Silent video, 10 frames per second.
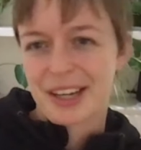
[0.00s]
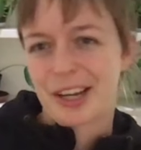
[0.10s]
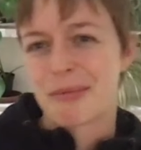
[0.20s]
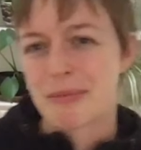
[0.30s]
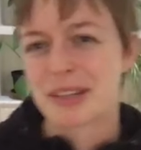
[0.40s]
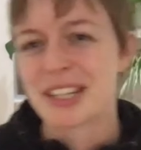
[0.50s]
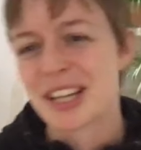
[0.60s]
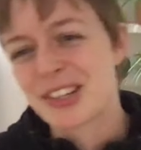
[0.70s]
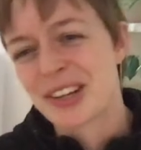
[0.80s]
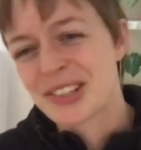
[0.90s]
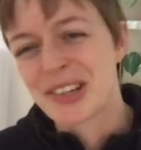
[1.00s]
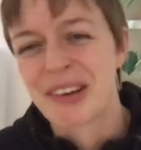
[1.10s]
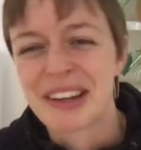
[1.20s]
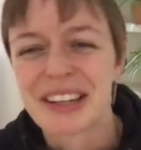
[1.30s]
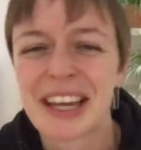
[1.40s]
I'm going to touch also
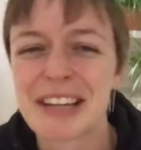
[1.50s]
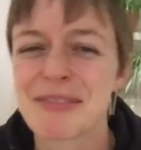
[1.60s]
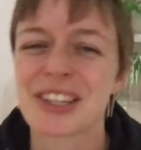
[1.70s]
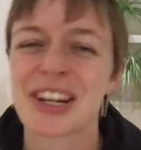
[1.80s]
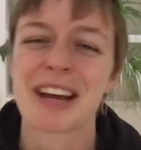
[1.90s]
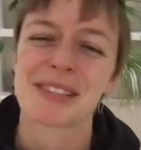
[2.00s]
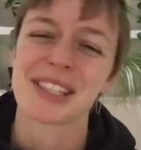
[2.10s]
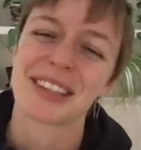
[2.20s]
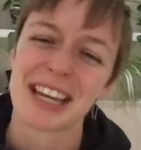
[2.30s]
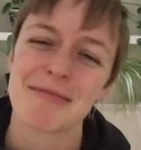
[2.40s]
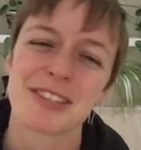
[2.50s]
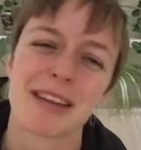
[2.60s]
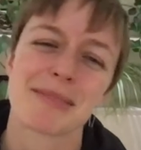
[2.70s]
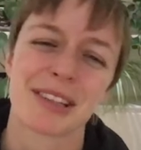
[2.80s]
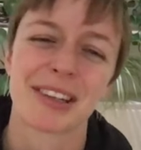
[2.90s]
on game jams. So game
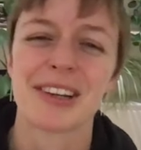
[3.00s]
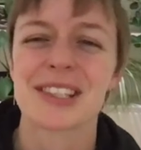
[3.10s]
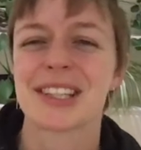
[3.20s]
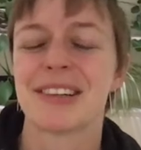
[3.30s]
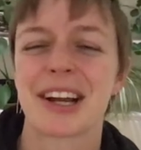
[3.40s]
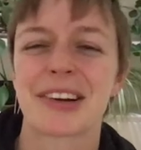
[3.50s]
jams are also a